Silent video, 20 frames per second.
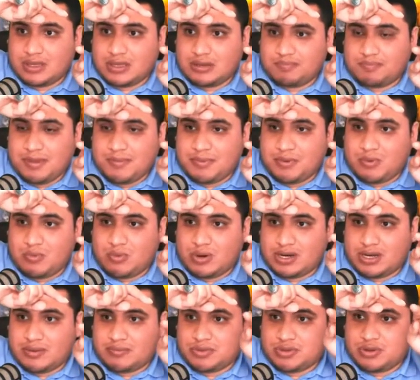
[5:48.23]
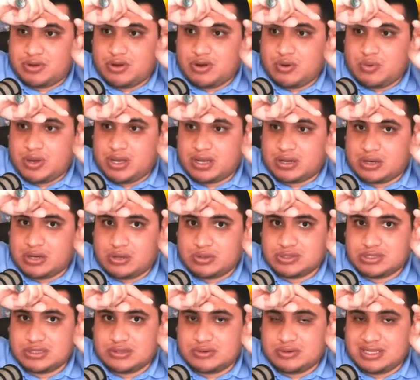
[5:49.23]
people want him to go and close
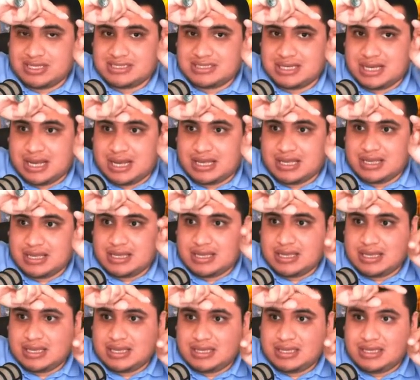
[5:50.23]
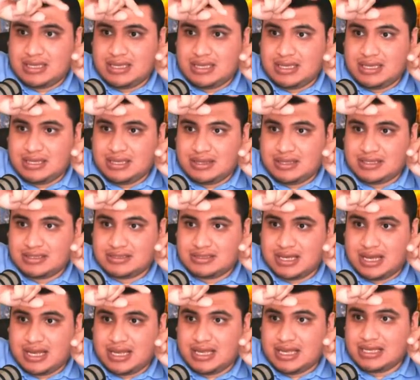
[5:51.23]
in on this guy. This
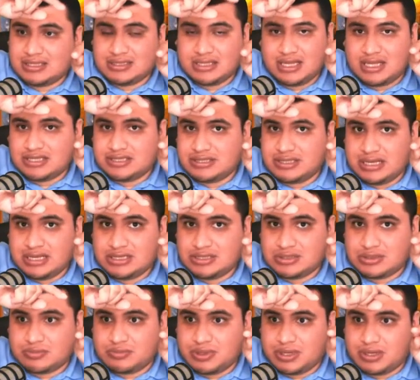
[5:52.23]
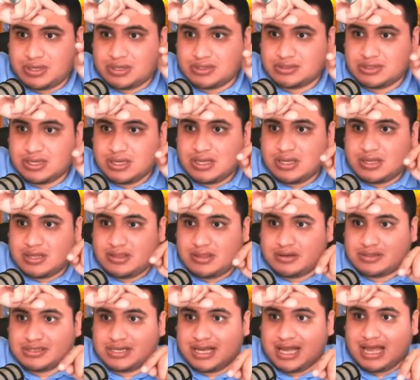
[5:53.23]
guy is less danger because
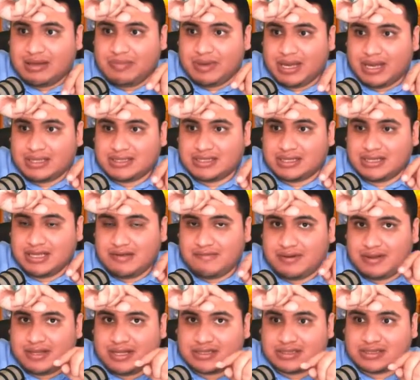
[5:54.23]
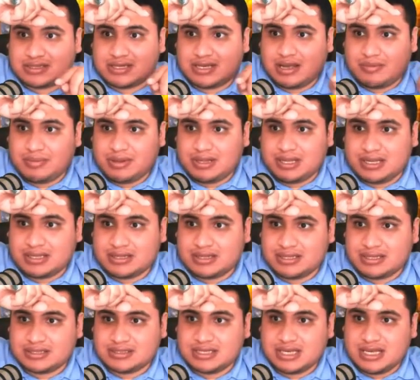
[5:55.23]
there's a guy behind Saliva that's coming like
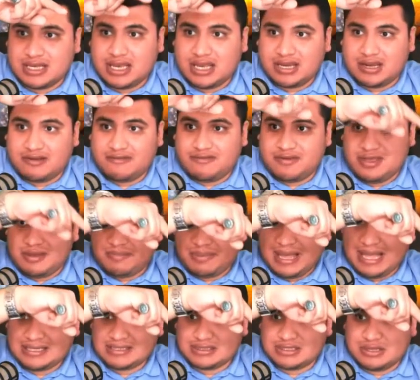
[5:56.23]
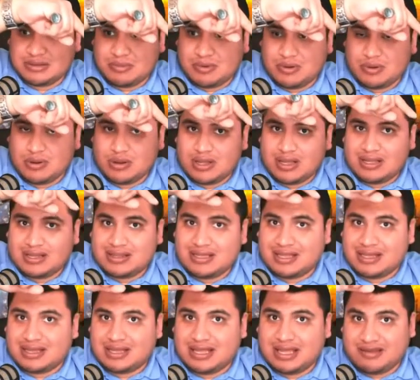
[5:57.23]
this, and if he passes the ball,
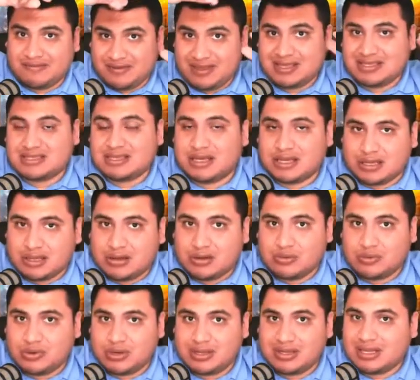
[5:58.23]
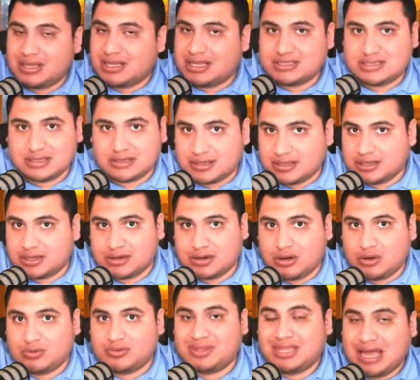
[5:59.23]
then if he's alone, then that's a clear
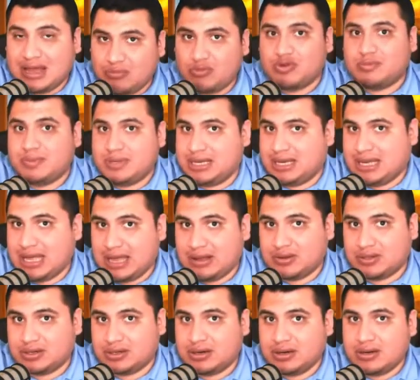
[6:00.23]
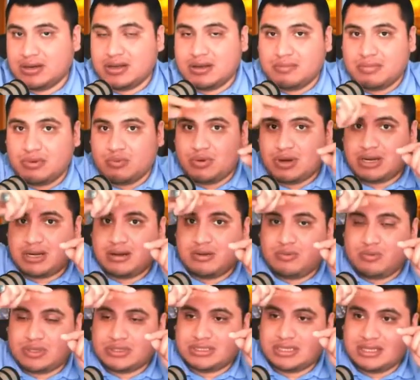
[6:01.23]
goal. That would be a howler. But
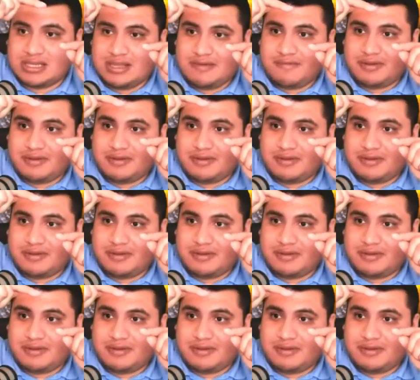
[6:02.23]
what Saliva